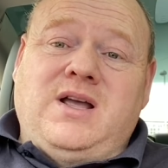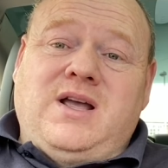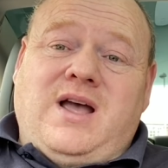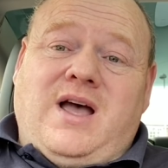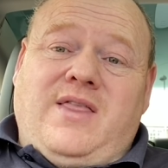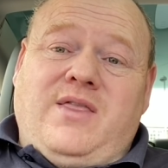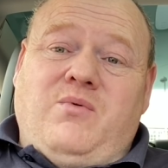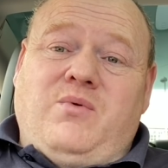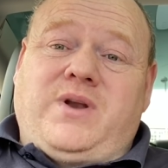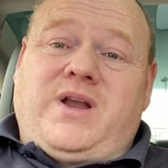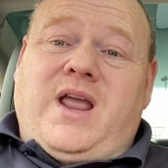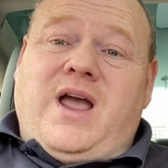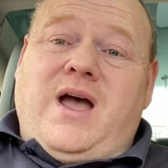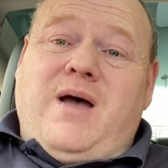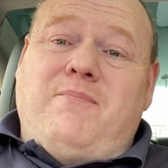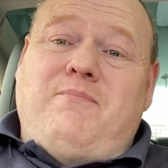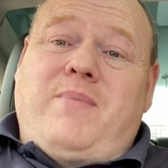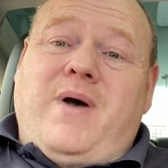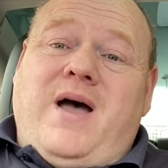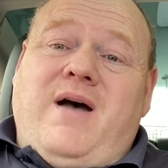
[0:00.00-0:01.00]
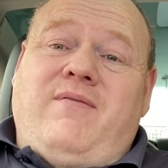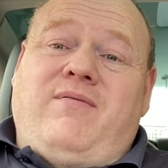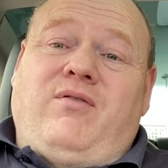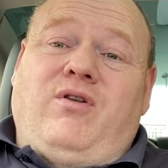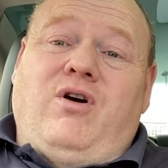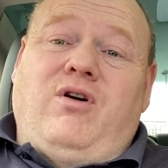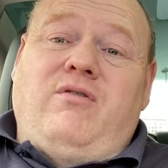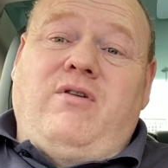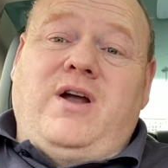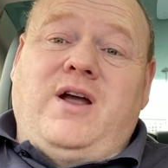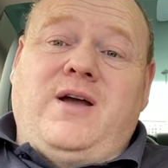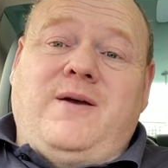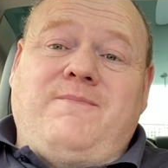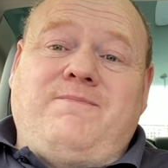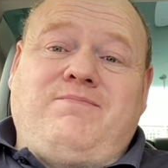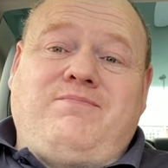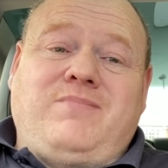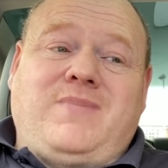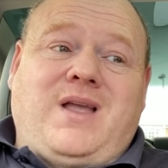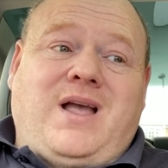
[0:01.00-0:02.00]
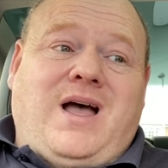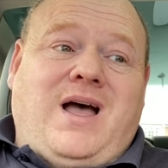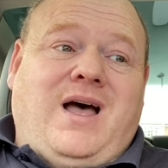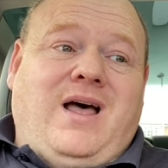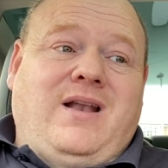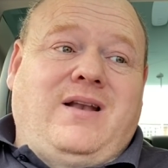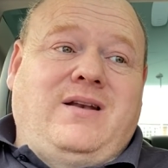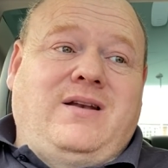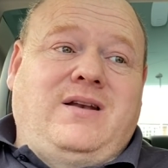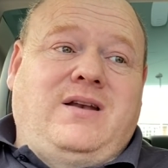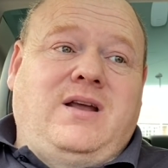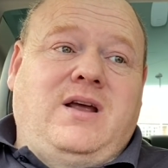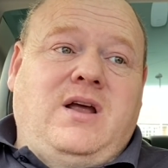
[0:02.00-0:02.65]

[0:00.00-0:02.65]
and they would get a better flow rate. And